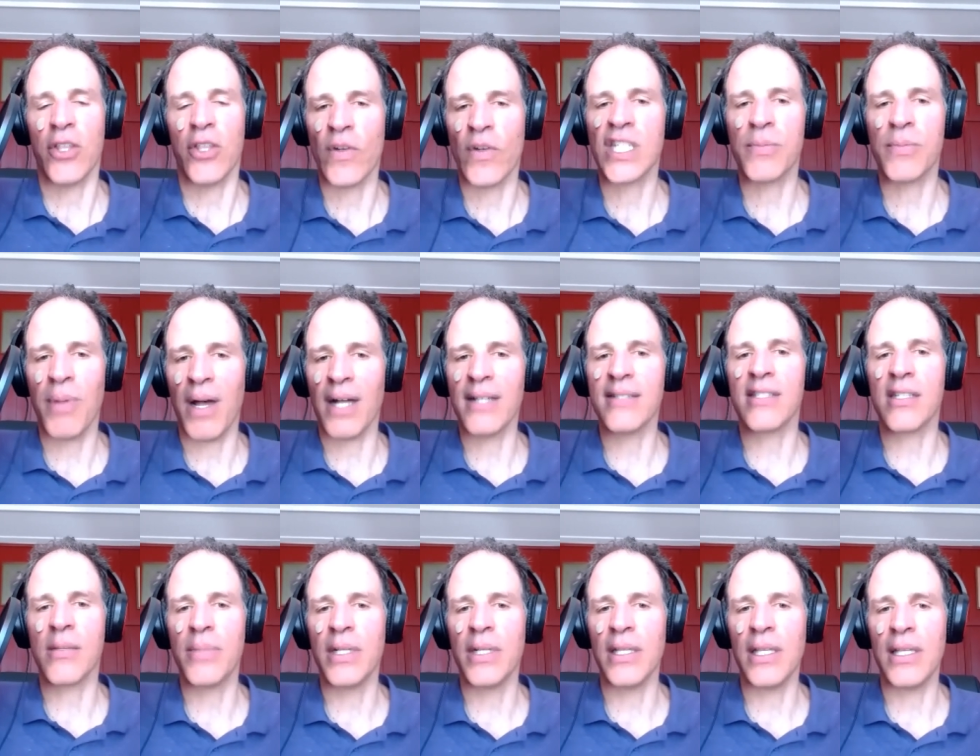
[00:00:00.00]
The
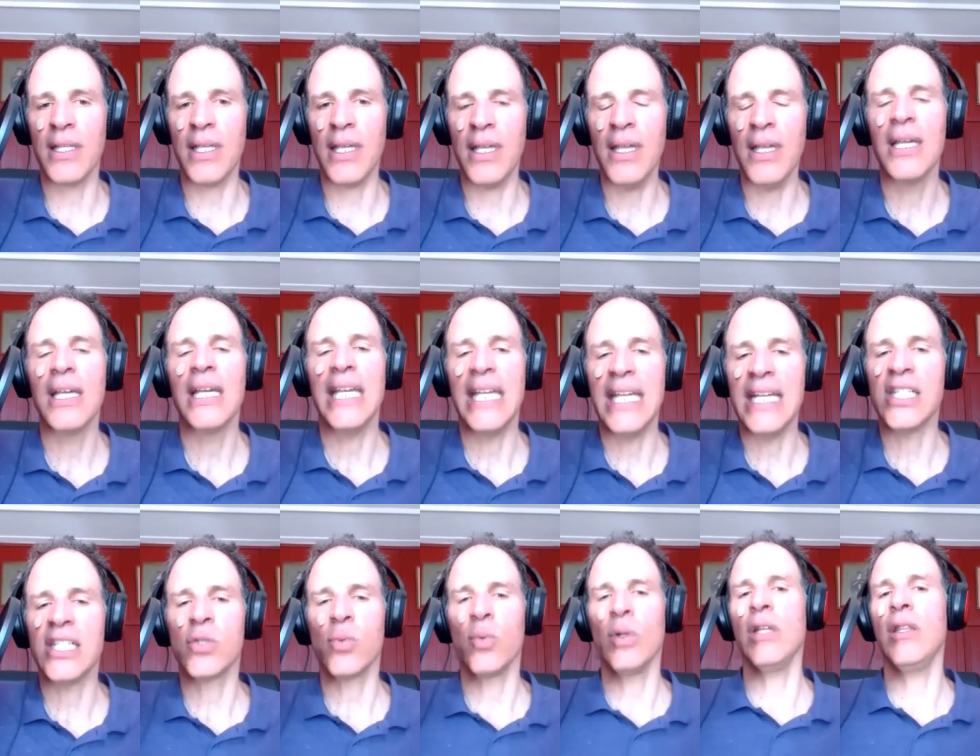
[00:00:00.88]
responsibility
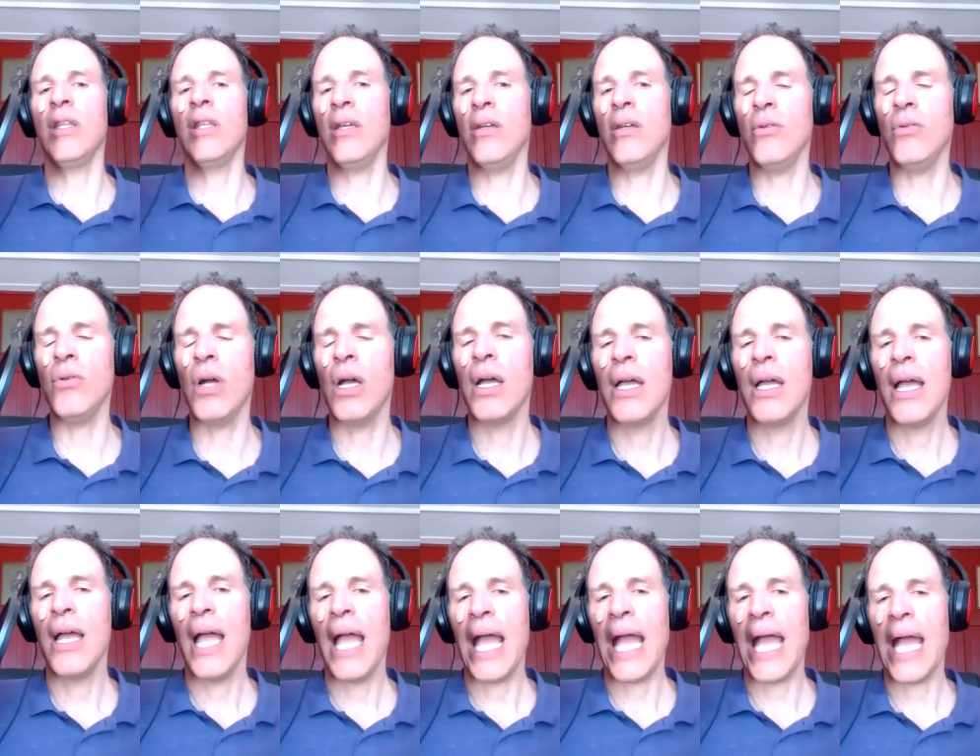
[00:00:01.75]
is with you
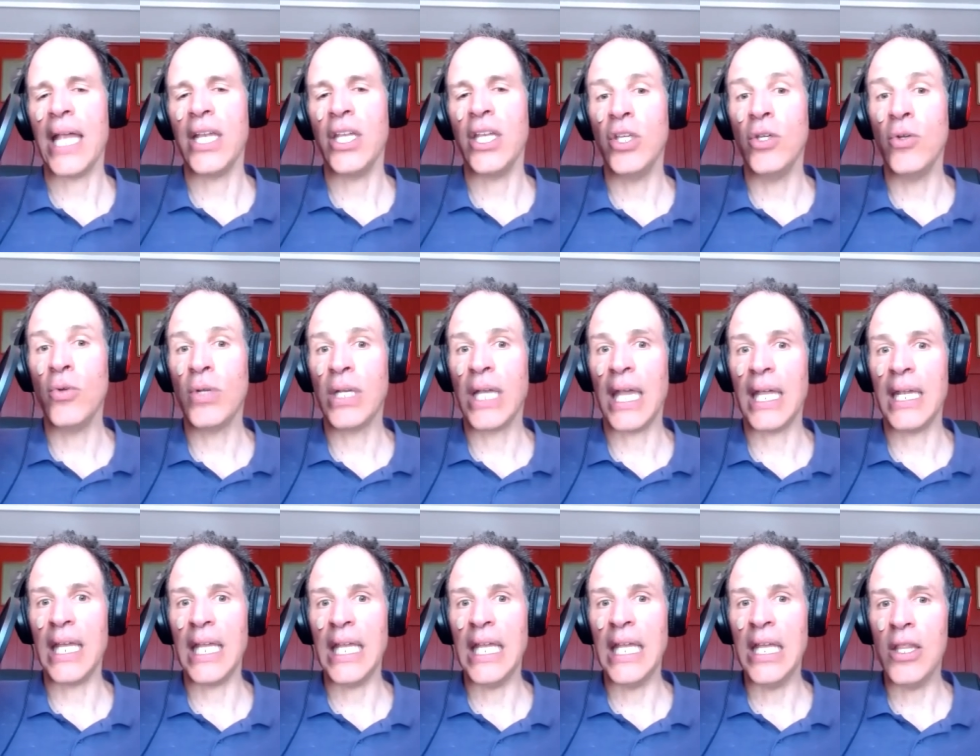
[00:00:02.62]
and you
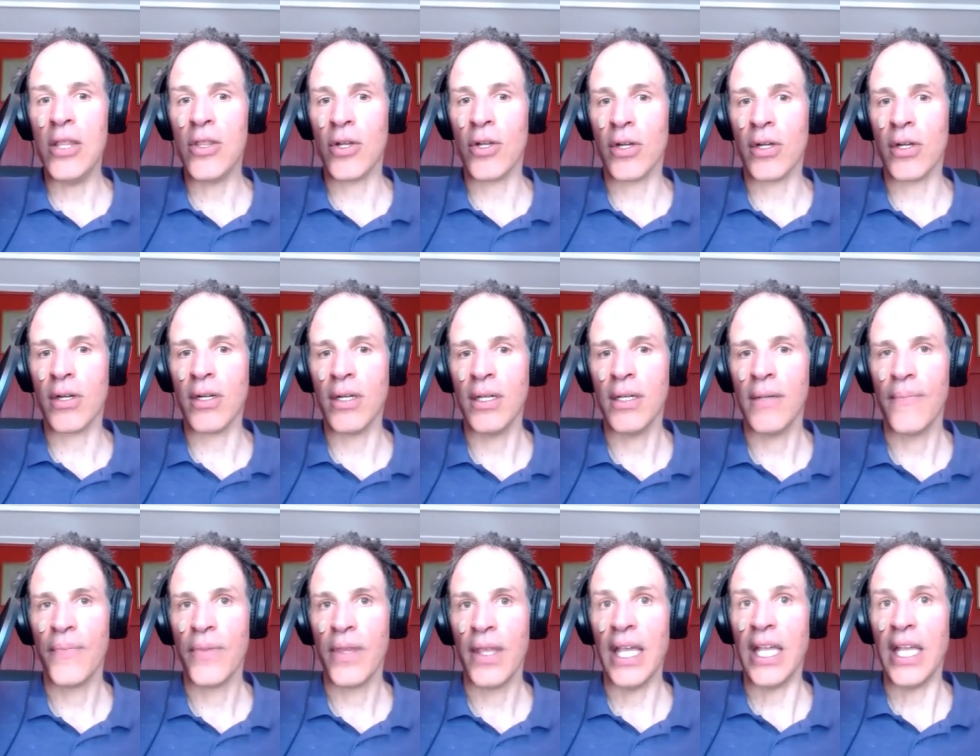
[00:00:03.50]
can either
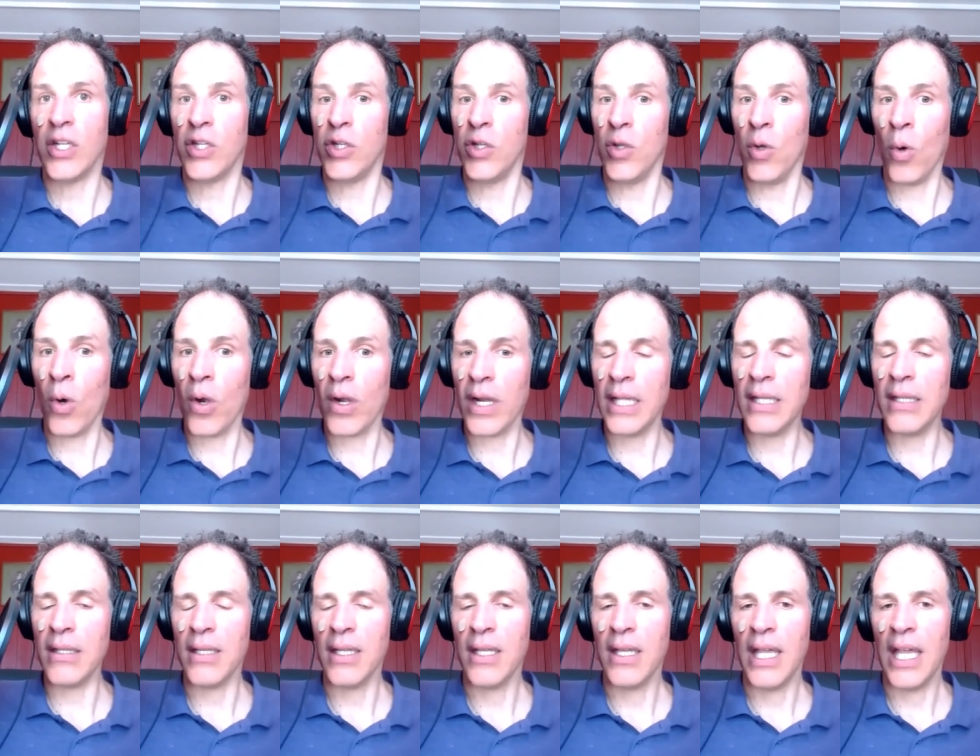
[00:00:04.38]
ignore
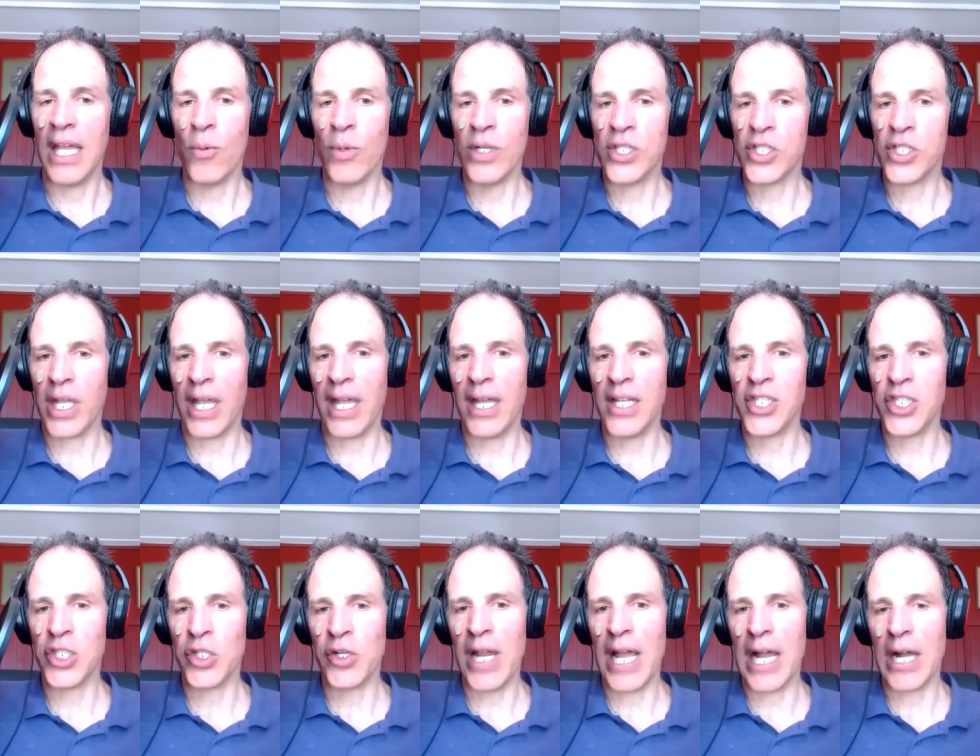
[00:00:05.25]
it in which
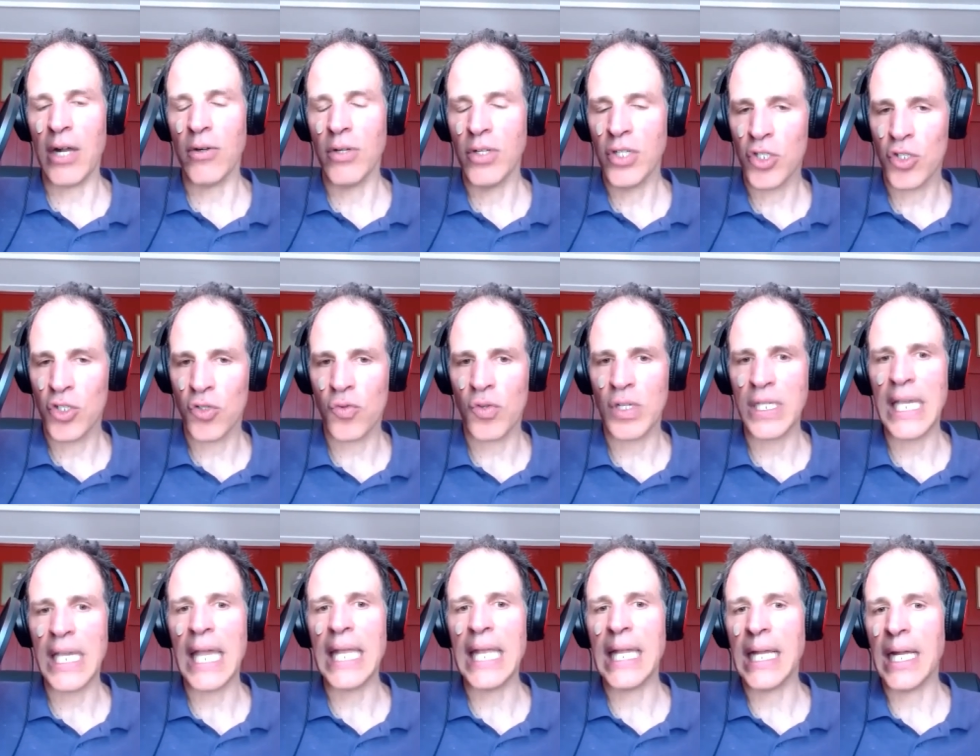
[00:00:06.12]
case you're now
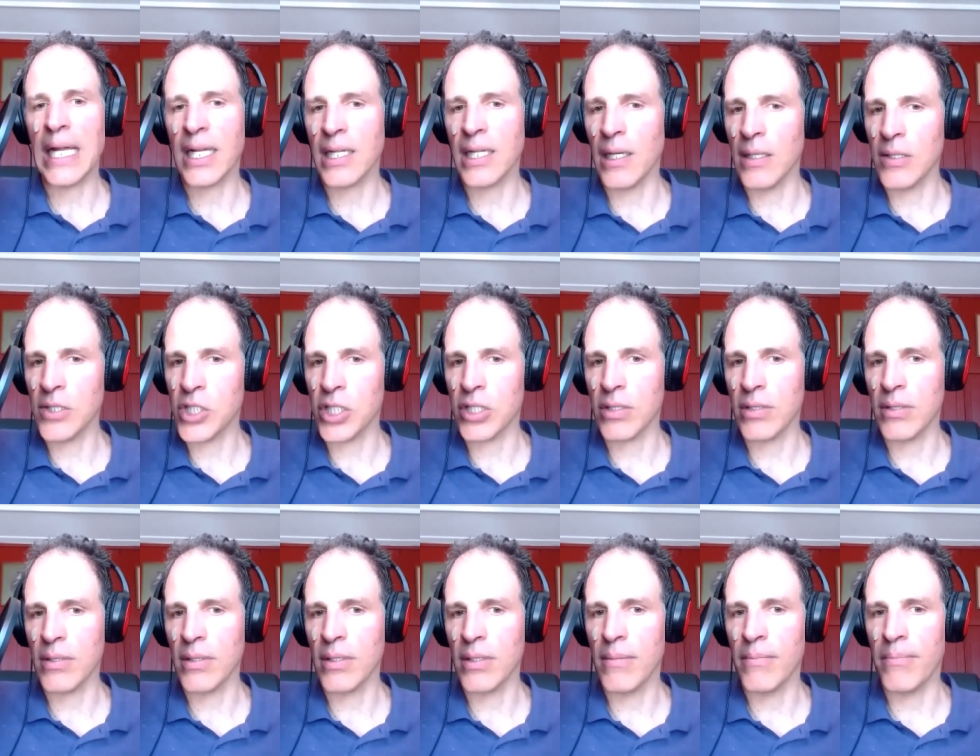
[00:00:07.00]
creating a
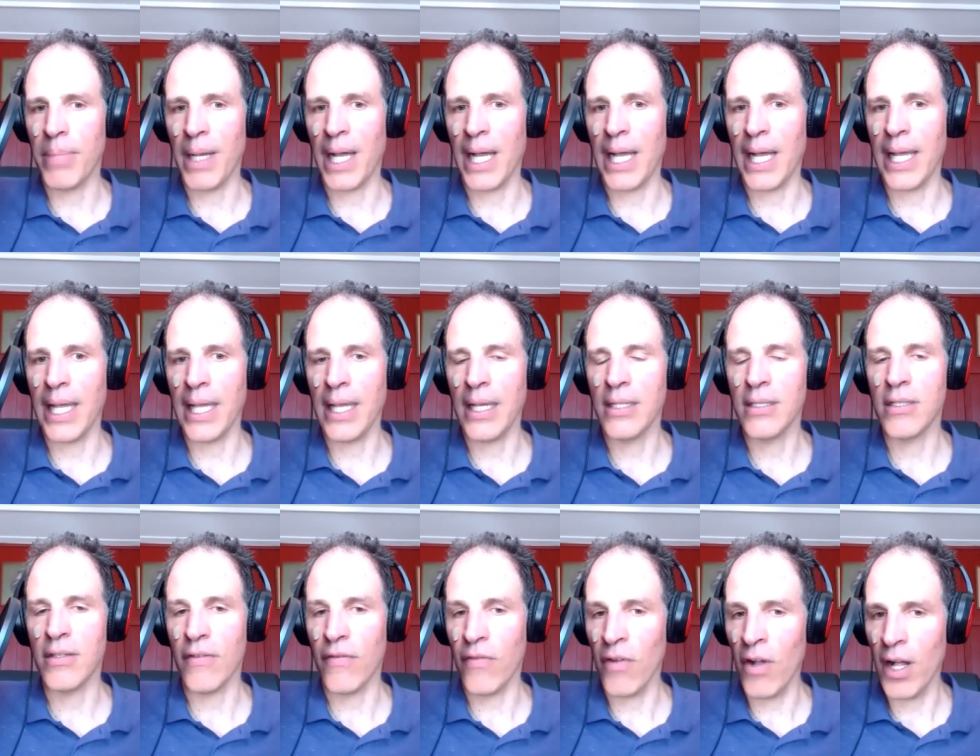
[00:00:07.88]
culture by
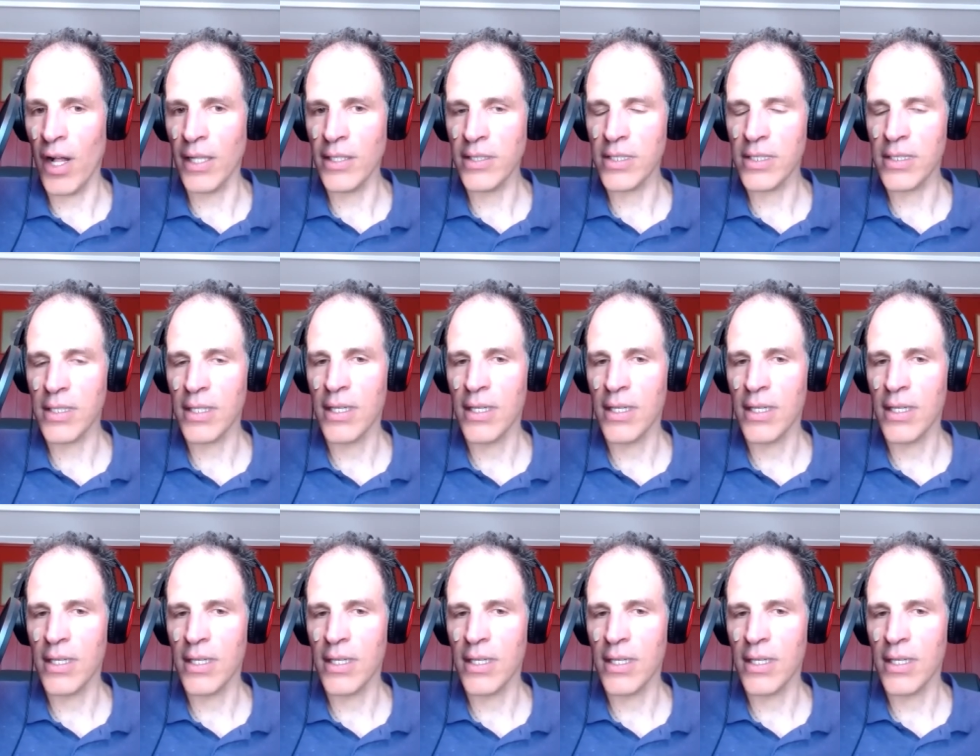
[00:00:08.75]
default